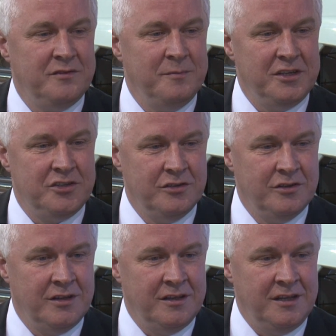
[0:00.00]
We have to make
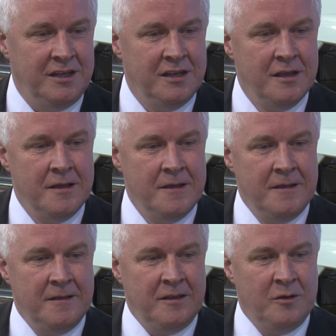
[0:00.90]
sure that
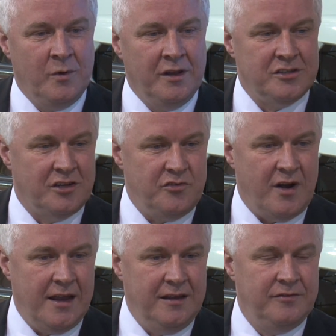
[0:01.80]
when there's a
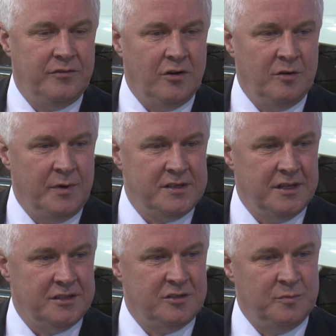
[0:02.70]
drive for
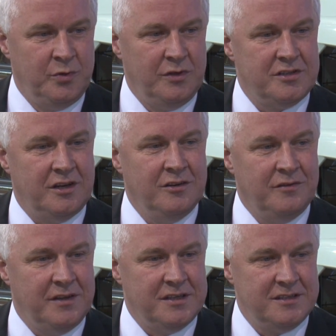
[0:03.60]
business to pull us out
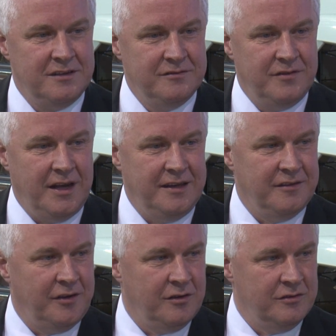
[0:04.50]
of this very
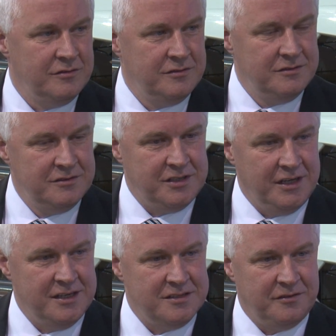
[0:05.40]
difficult
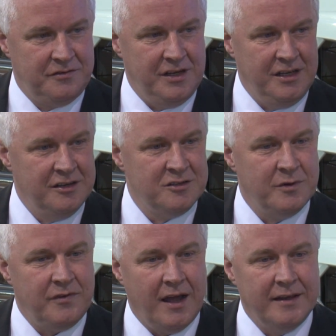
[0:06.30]
series of 3 years
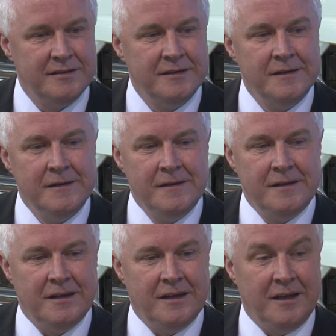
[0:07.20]
we've had,
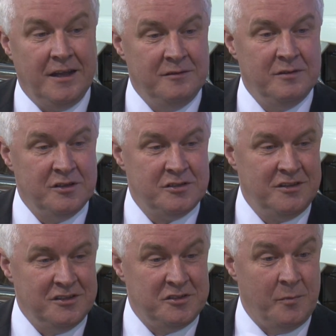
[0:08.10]
and
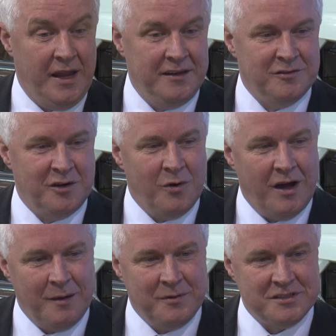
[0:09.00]
there's debate over
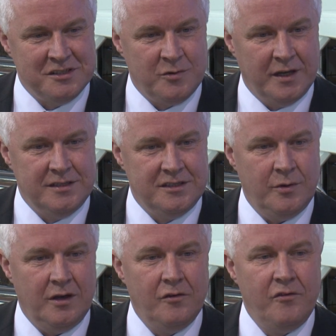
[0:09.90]
what happens in
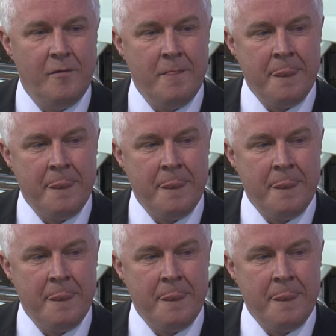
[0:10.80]
2012,